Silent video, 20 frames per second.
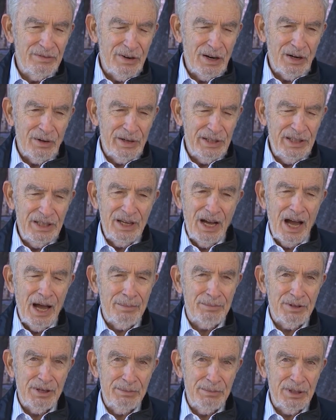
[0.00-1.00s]
very
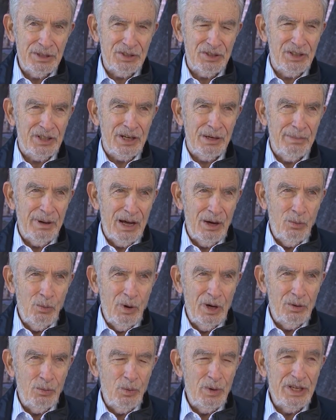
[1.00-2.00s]
optimistic about
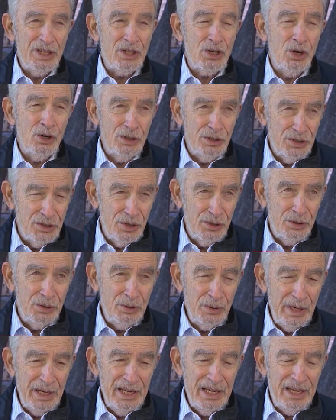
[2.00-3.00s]
what we could
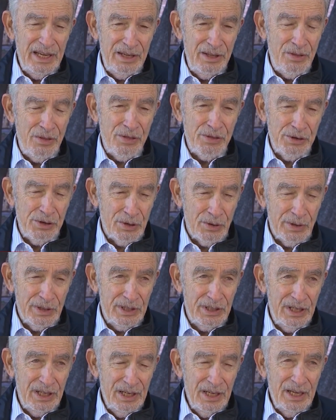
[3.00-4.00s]
do in
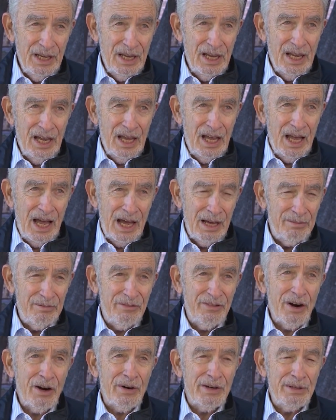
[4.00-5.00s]
theory. I'm
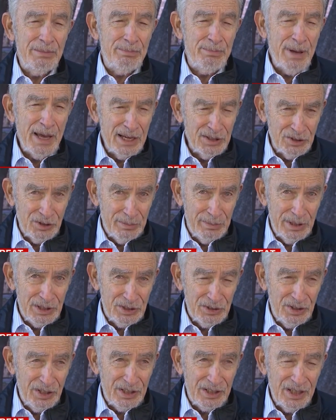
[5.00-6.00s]
very
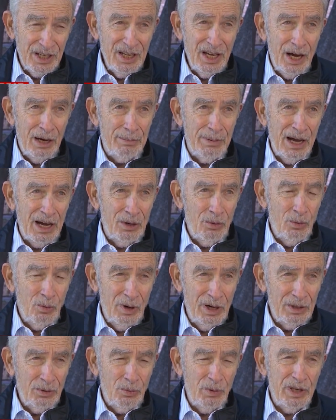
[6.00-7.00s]
pessimistic about
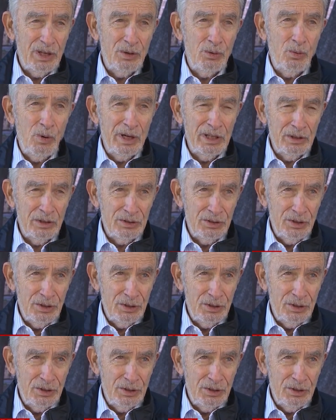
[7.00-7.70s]
what we will